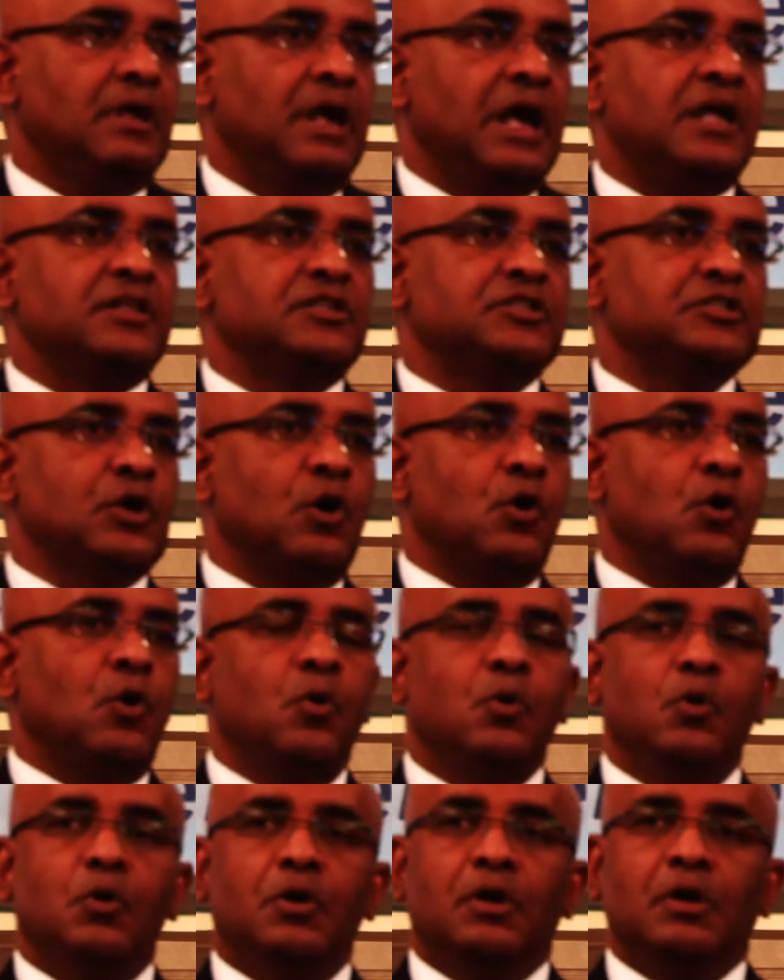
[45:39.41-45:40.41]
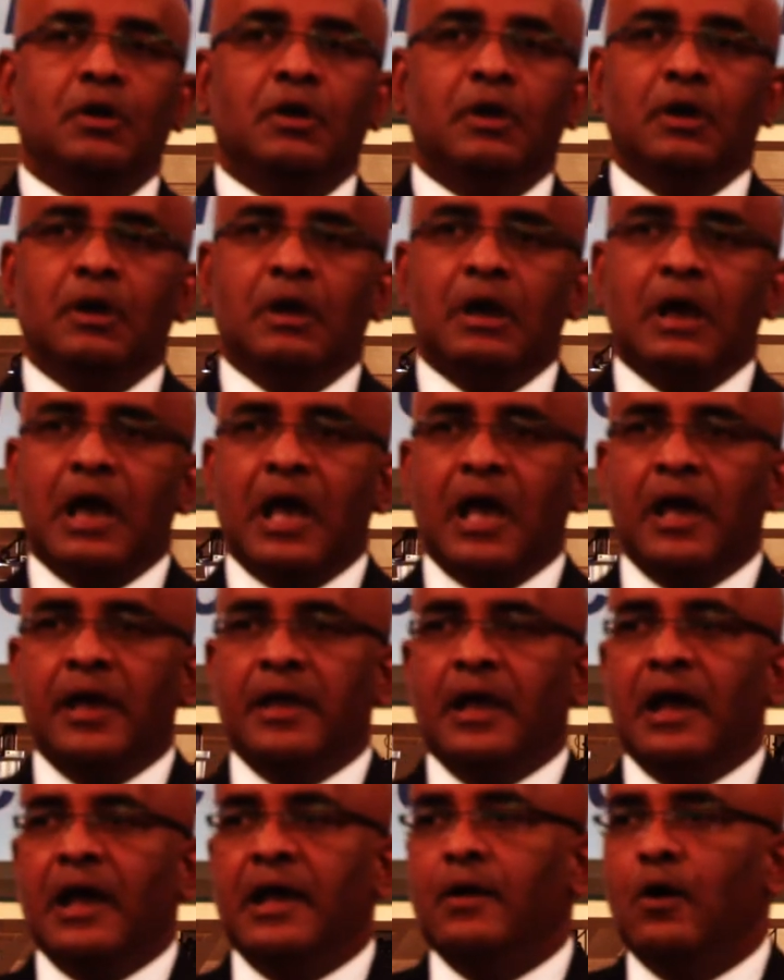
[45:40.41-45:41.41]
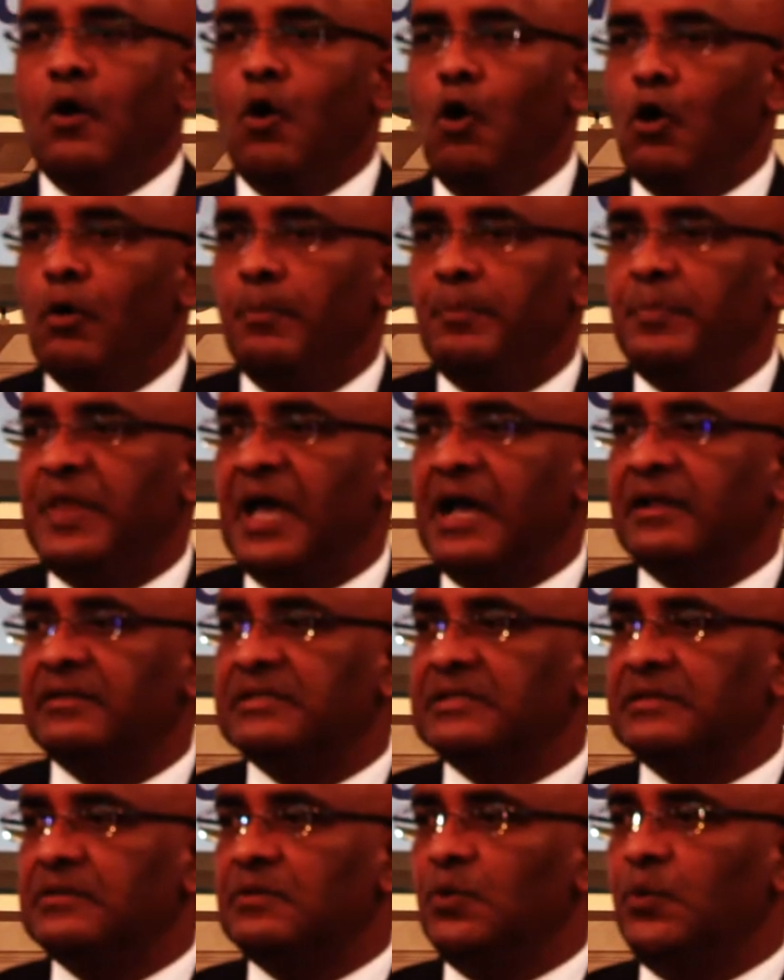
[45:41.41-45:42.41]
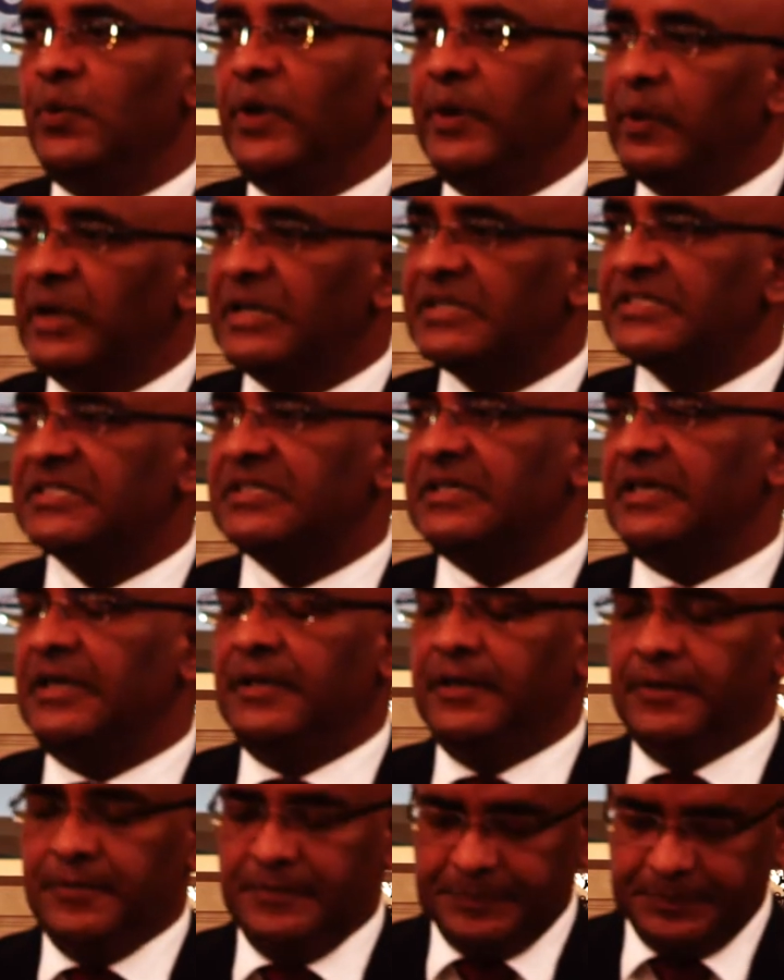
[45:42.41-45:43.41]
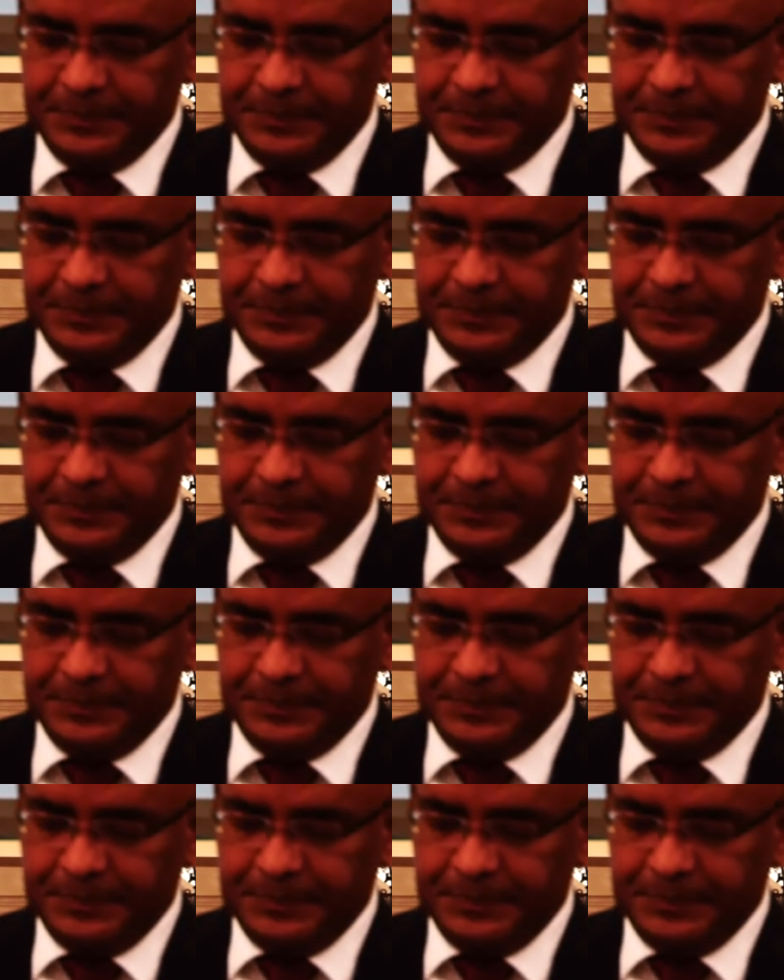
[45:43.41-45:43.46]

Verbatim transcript: And so I, I hope that we will see